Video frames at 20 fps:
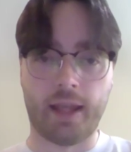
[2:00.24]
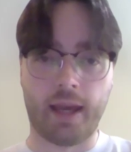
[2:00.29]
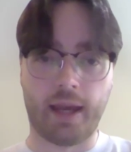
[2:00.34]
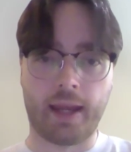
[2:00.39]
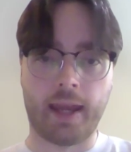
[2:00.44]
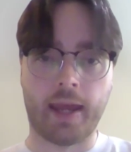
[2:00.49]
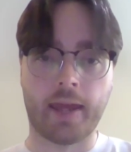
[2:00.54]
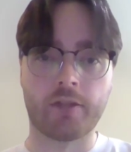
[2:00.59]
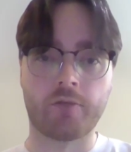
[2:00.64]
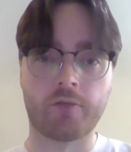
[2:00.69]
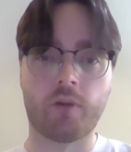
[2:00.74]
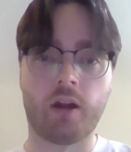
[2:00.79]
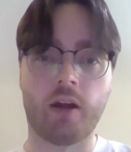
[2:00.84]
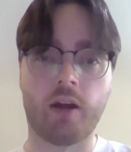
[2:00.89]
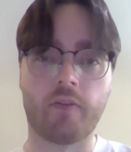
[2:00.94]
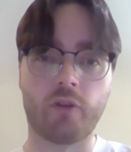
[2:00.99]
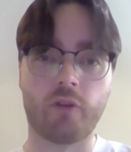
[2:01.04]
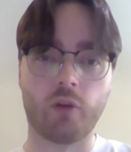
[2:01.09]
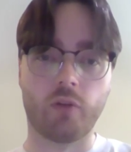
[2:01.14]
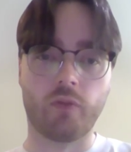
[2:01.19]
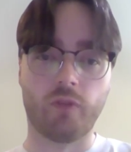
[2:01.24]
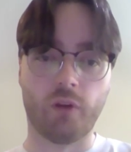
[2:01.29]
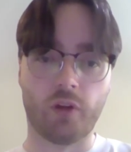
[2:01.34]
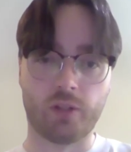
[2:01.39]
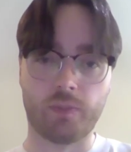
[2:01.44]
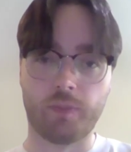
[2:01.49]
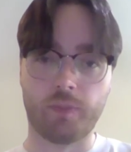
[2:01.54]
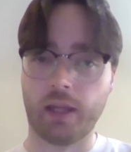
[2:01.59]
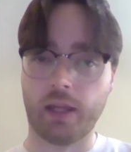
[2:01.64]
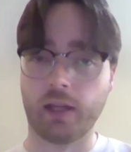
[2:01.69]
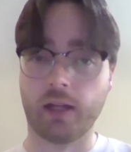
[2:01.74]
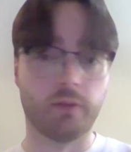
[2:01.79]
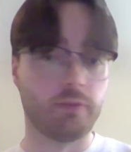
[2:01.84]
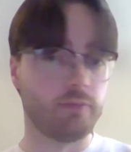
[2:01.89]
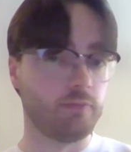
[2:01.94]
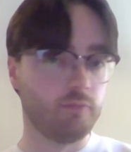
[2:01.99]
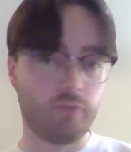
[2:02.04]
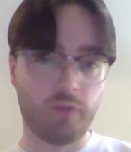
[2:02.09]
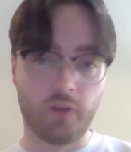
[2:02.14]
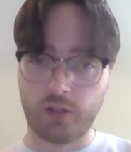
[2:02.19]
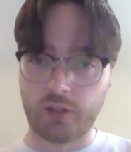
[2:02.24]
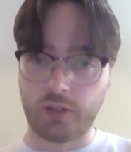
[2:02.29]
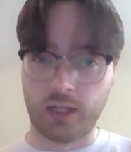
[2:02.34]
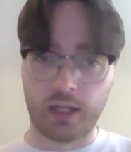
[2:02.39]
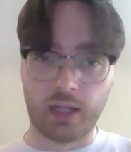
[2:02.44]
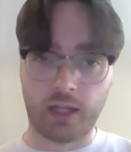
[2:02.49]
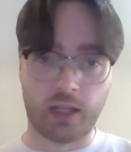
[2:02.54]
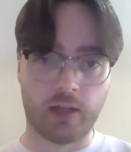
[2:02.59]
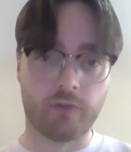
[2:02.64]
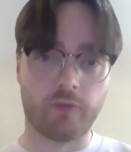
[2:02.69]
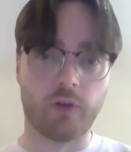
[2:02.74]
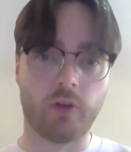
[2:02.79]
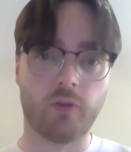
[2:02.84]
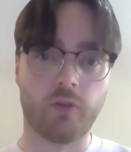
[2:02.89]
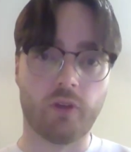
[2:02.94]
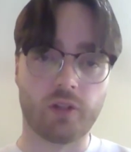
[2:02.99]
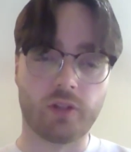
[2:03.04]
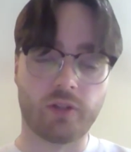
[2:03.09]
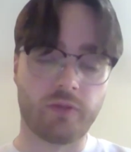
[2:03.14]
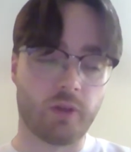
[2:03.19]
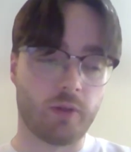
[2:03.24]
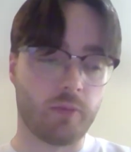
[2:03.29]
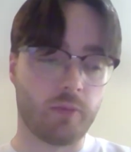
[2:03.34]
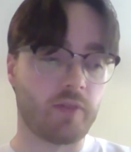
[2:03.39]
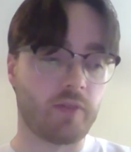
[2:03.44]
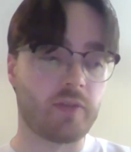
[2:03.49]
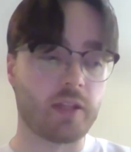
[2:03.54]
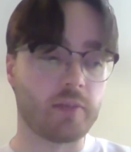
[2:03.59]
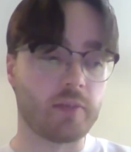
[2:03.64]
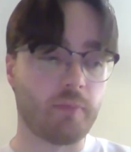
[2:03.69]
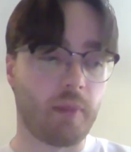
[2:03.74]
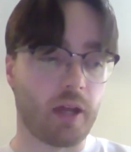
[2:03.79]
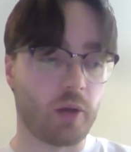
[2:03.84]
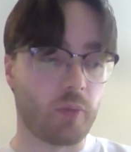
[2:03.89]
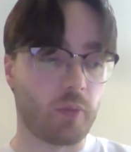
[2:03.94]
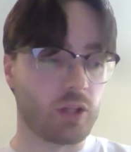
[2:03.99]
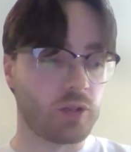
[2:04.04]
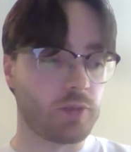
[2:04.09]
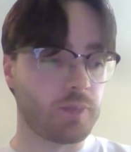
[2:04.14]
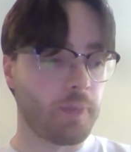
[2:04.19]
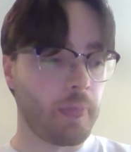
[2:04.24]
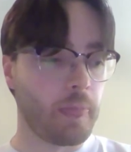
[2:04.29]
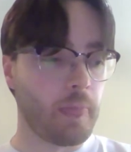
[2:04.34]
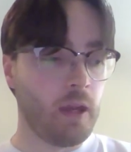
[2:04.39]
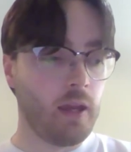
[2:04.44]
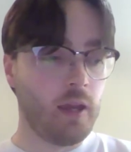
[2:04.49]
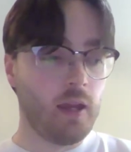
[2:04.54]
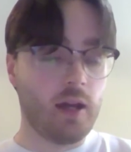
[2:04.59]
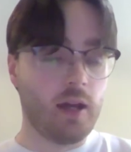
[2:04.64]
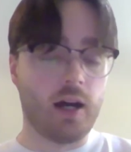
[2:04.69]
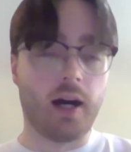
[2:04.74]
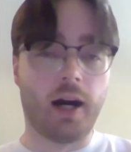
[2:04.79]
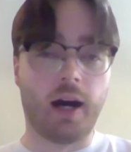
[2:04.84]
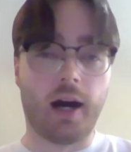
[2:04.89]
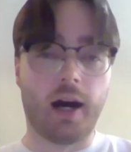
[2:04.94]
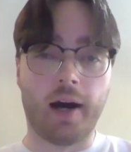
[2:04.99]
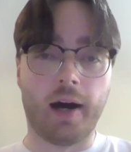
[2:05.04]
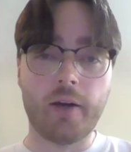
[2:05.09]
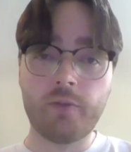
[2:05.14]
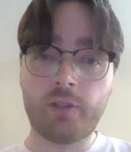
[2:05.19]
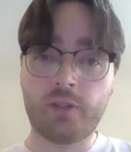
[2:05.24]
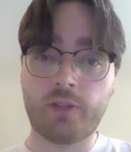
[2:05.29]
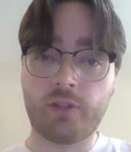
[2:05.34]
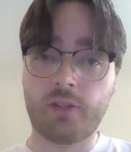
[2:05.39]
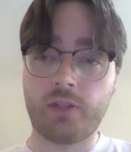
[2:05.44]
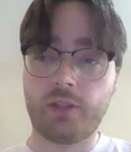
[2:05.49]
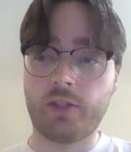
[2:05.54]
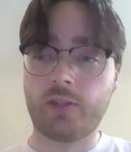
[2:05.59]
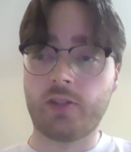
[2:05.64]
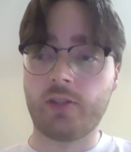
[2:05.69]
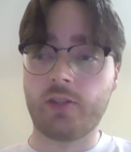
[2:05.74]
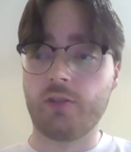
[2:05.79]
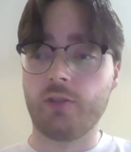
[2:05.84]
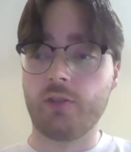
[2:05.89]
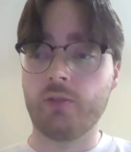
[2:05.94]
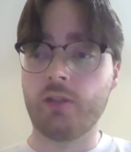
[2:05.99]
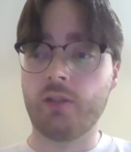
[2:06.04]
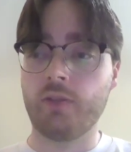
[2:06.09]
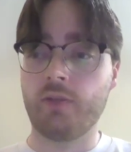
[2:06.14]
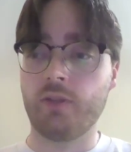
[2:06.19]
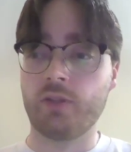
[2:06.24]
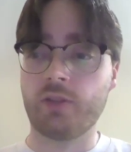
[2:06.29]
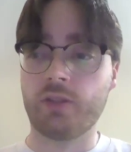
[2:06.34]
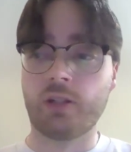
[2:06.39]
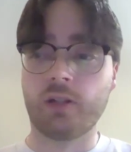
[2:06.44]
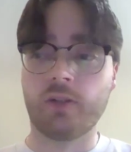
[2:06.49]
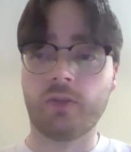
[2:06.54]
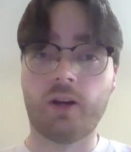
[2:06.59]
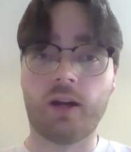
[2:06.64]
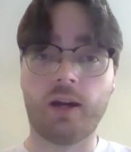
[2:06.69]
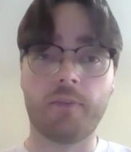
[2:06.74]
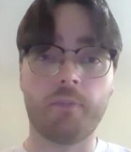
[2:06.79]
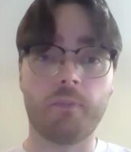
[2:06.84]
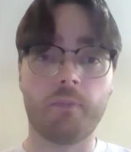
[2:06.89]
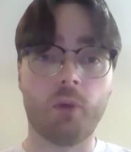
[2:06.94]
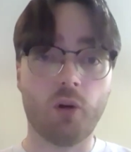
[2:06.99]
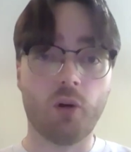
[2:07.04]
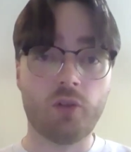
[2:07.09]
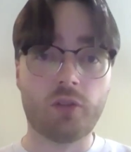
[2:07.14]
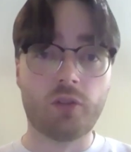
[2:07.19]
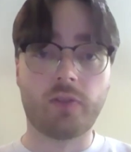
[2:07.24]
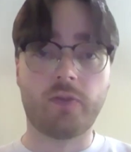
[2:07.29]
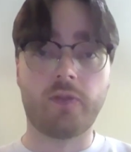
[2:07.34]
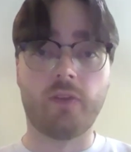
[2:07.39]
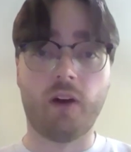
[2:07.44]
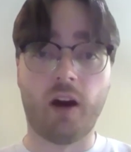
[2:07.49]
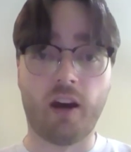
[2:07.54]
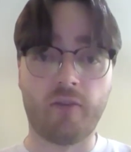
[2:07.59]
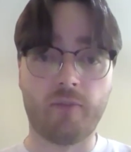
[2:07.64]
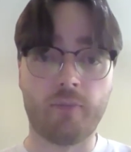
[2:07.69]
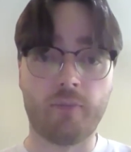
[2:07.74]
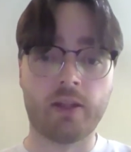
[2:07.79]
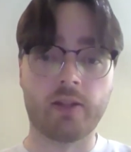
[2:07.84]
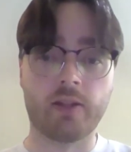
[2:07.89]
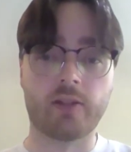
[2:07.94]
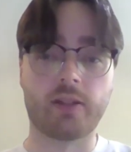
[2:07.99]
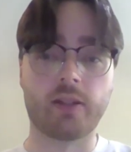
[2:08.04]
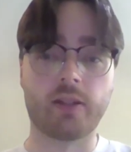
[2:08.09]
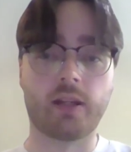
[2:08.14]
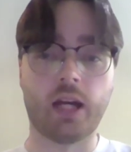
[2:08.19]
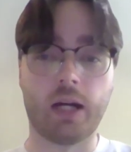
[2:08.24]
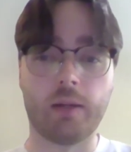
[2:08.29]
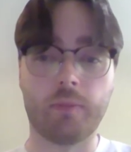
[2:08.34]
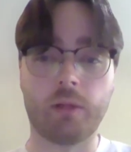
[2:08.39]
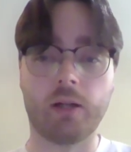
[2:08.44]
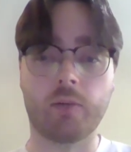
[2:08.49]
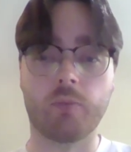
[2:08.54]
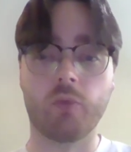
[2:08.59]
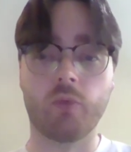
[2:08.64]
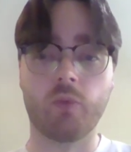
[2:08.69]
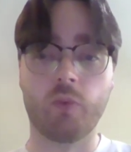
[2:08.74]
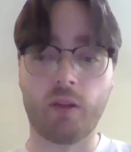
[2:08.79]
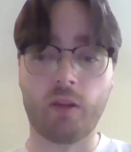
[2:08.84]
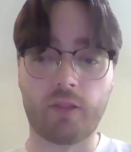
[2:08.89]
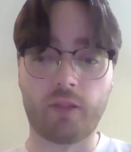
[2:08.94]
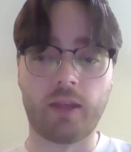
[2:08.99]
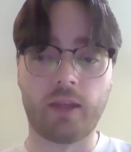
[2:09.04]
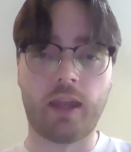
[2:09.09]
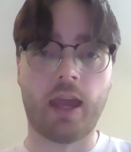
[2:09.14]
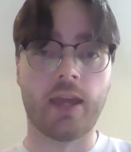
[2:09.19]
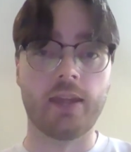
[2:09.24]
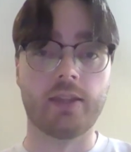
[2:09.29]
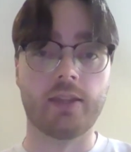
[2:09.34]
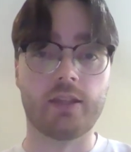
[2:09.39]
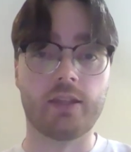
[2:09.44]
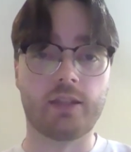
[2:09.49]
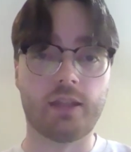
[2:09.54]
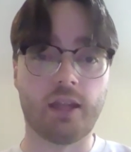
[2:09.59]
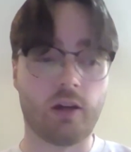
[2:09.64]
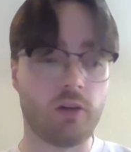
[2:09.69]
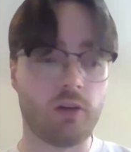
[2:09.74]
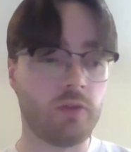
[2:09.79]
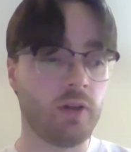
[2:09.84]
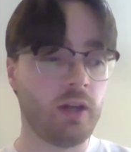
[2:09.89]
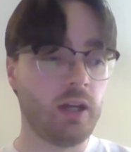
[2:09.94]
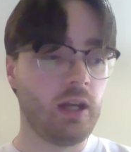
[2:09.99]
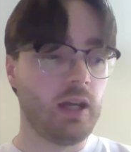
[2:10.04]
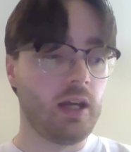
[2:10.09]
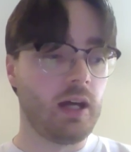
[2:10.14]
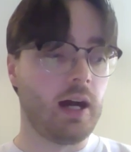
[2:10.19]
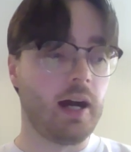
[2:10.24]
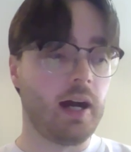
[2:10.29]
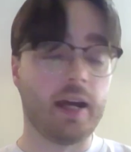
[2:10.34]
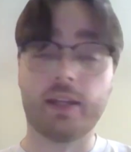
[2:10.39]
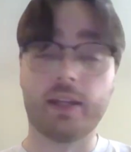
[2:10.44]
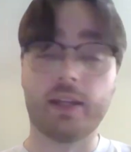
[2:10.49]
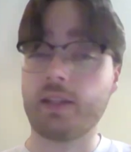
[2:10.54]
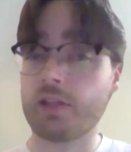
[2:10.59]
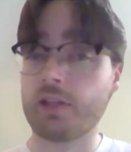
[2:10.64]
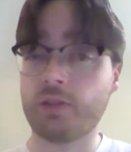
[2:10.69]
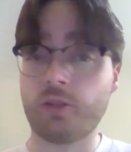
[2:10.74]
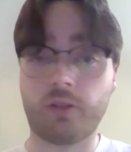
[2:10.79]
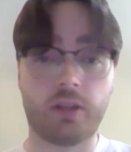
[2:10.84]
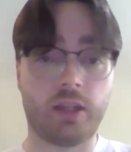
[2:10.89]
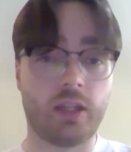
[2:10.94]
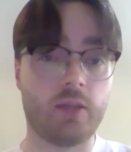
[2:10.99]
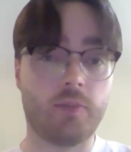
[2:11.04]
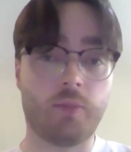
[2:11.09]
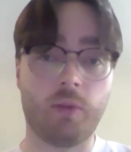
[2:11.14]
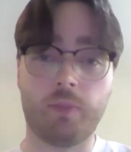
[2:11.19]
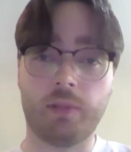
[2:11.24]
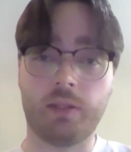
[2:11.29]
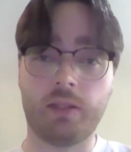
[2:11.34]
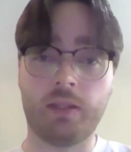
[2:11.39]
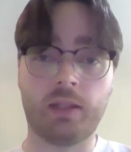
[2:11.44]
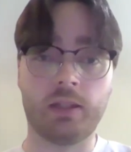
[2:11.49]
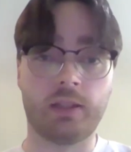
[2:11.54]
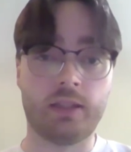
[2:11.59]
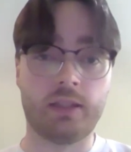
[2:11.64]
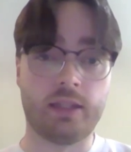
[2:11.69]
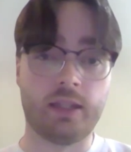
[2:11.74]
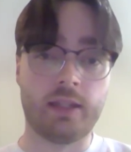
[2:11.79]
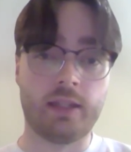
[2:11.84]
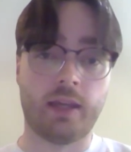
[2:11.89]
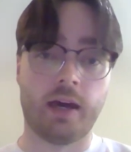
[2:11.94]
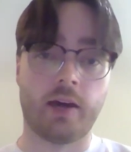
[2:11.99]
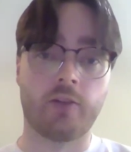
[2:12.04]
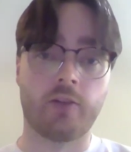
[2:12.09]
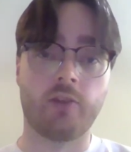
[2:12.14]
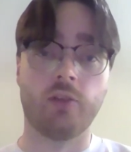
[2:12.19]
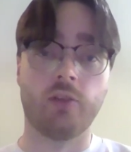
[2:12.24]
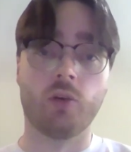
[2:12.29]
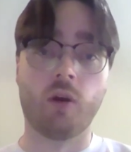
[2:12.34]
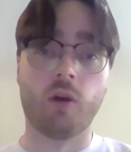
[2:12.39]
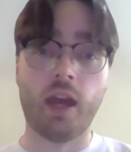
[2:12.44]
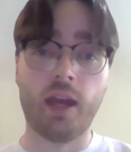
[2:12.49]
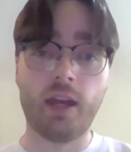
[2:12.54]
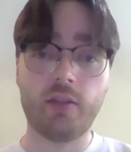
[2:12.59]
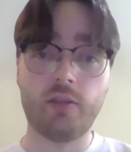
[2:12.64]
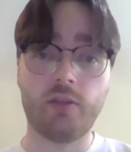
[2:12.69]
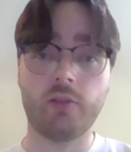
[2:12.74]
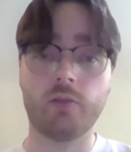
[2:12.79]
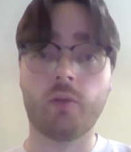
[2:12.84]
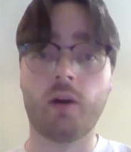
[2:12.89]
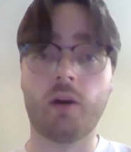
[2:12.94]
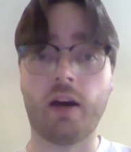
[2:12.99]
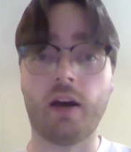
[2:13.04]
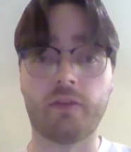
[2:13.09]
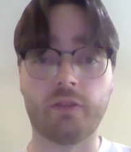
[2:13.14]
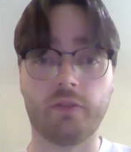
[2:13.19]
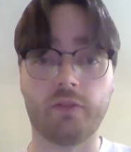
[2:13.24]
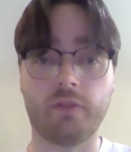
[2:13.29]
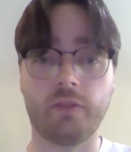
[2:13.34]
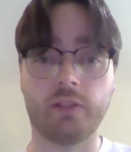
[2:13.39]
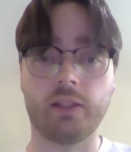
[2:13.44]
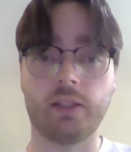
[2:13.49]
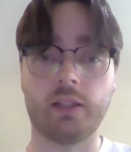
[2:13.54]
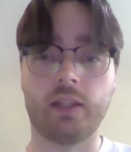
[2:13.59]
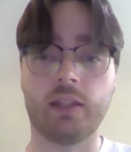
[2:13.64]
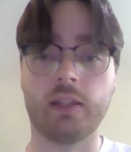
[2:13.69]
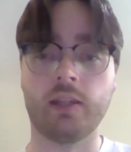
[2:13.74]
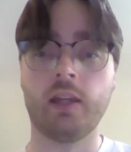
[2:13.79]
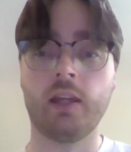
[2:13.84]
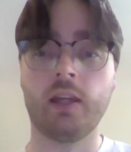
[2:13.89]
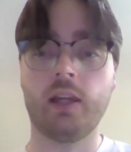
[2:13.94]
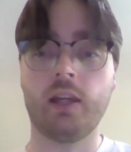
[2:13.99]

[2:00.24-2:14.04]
that case right for your first speaker, first negative or first affirmative, doesn't matter which. I would suggest you give yourself at most 5 minutes to come up with the case itself. And it does not need to be particularly detailed in your head. You'll have to fill it in